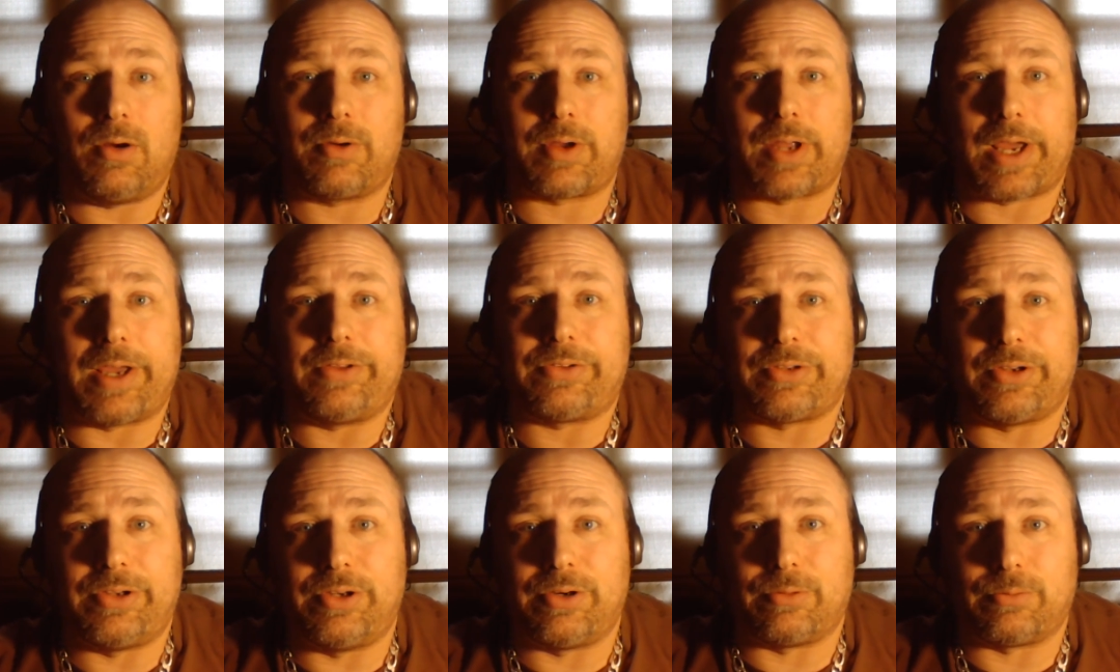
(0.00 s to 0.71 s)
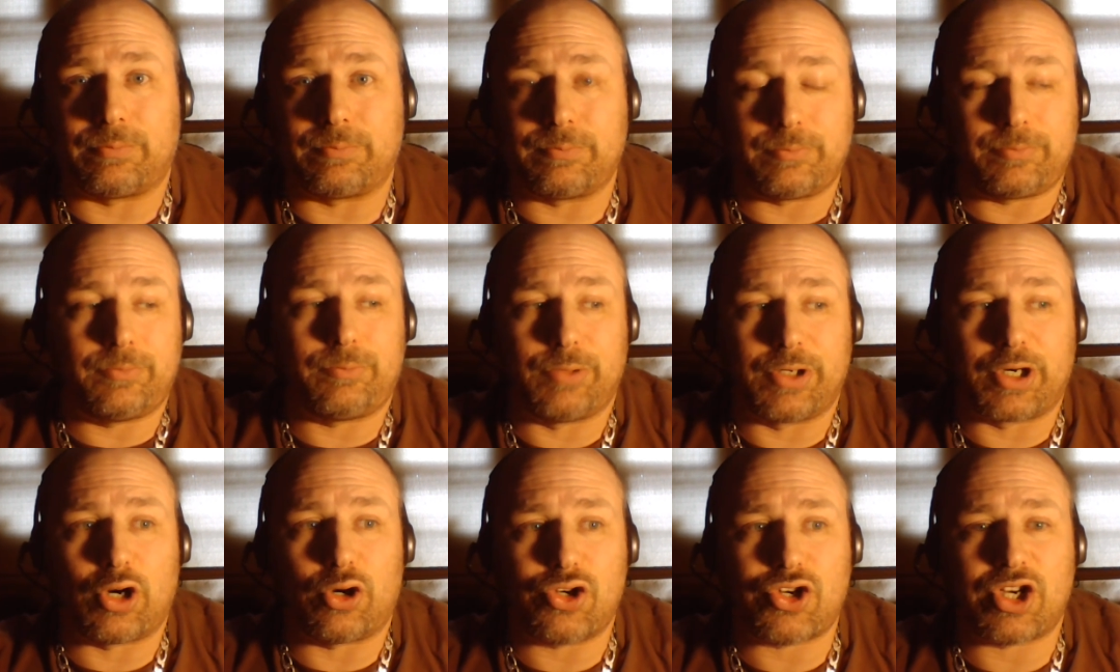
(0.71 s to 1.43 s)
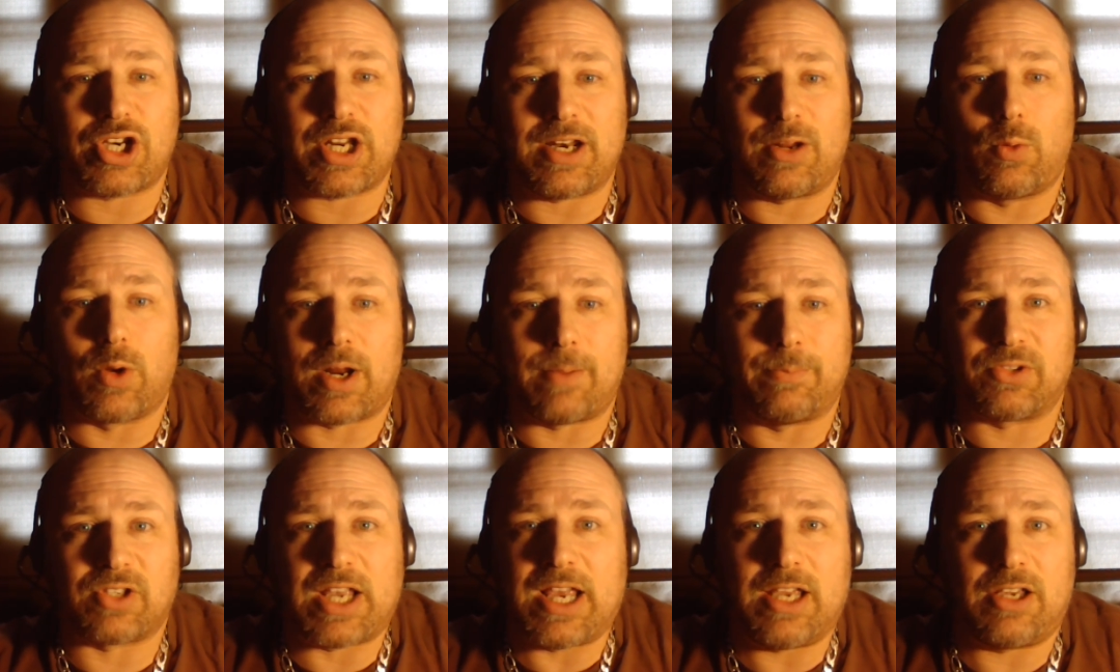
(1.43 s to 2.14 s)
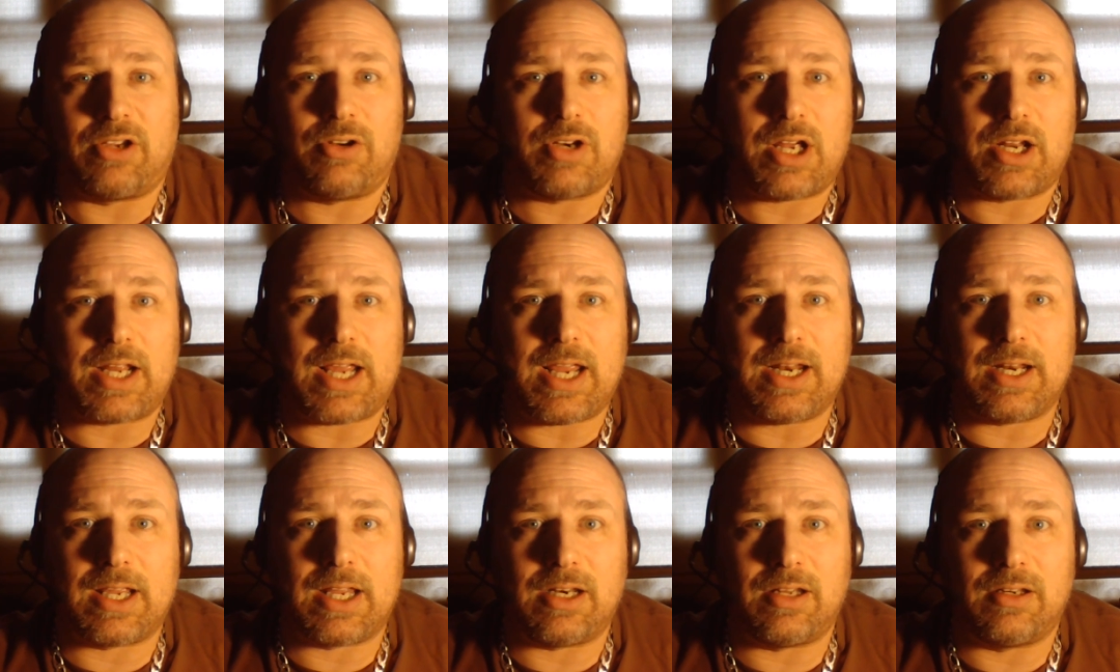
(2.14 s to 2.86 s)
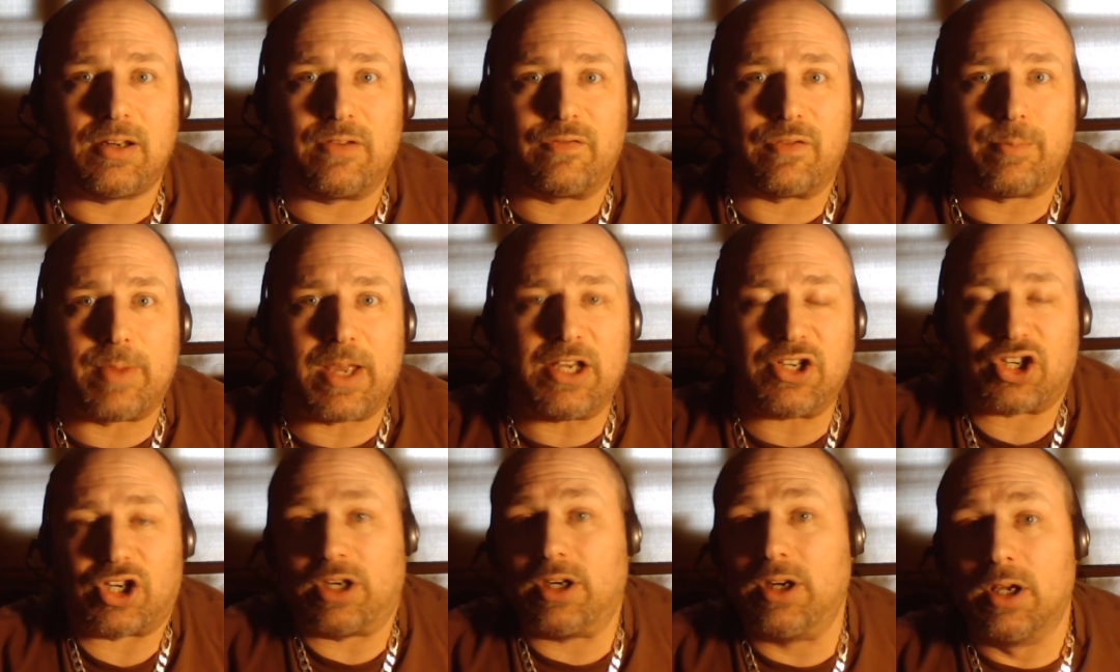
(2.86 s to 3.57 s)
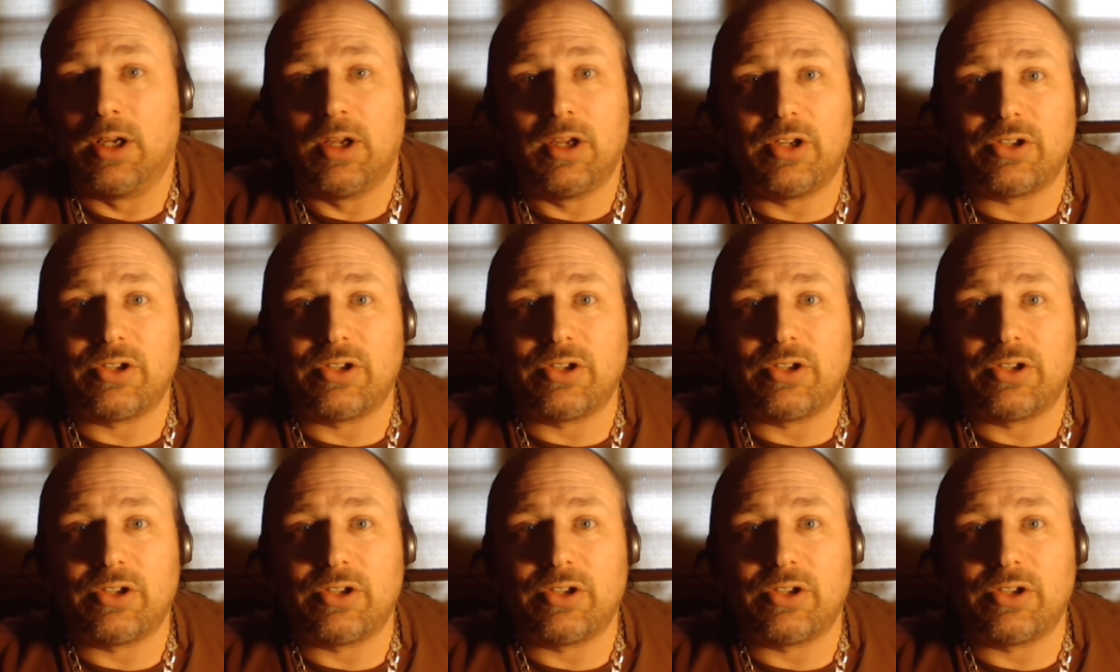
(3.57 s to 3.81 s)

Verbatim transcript: okay, so you're regurgitating what I'm saying, you're not adding any information.